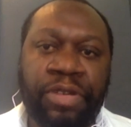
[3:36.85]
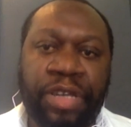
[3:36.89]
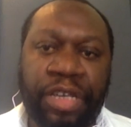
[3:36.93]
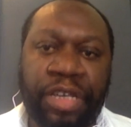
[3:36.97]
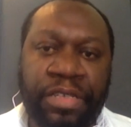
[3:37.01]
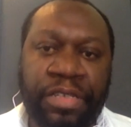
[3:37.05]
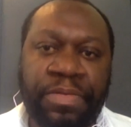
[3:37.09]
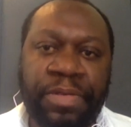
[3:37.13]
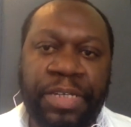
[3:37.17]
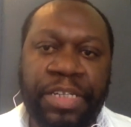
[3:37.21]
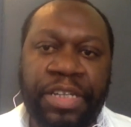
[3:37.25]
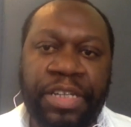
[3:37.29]

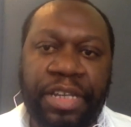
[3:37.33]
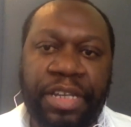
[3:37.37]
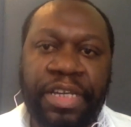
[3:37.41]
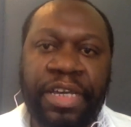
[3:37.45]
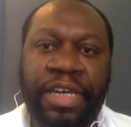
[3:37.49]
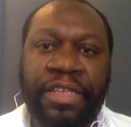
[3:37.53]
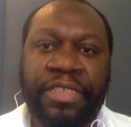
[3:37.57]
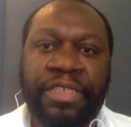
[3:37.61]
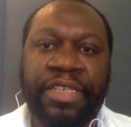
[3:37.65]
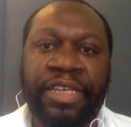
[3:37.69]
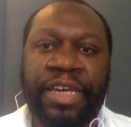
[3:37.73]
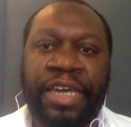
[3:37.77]
especially
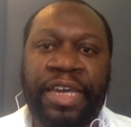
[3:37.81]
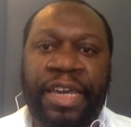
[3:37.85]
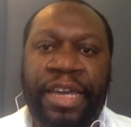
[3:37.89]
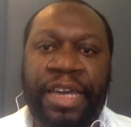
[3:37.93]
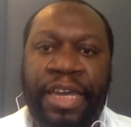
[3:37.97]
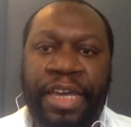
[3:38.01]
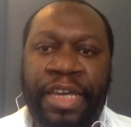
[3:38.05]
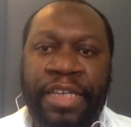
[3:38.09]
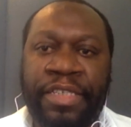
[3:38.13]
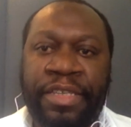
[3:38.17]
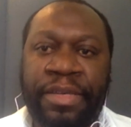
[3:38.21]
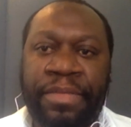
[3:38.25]
as
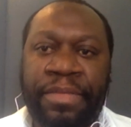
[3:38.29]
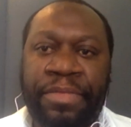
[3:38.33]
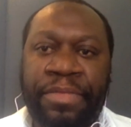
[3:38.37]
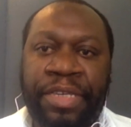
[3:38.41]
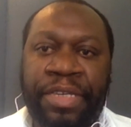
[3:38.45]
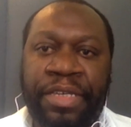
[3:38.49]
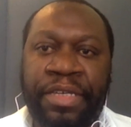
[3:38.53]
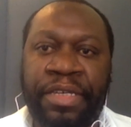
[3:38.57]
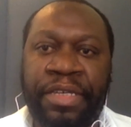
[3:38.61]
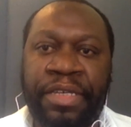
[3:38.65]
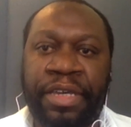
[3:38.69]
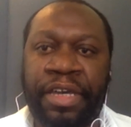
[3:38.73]

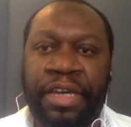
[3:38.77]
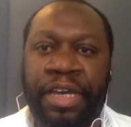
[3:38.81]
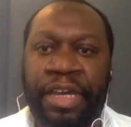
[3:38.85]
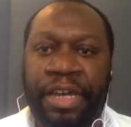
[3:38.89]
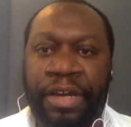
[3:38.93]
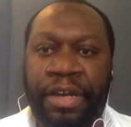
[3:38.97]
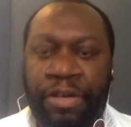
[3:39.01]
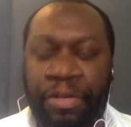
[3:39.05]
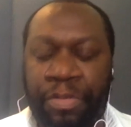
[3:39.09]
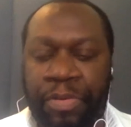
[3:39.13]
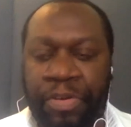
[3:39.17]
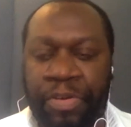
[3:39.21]
SME
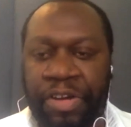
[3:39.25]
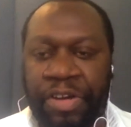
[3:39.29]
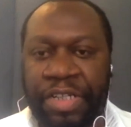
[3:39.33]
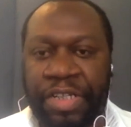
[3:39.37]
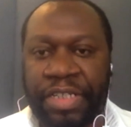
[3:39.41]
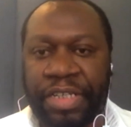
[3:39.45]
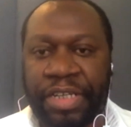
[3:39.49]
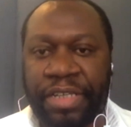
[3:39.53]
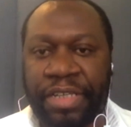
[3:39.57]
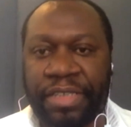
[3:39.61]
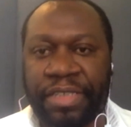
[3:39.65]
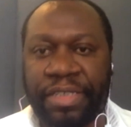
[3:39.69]

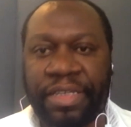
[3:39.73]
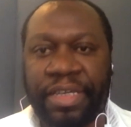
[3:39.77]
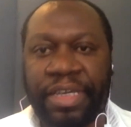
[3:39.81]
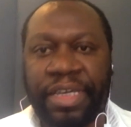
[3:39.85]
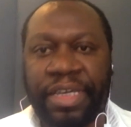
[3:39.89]
operators.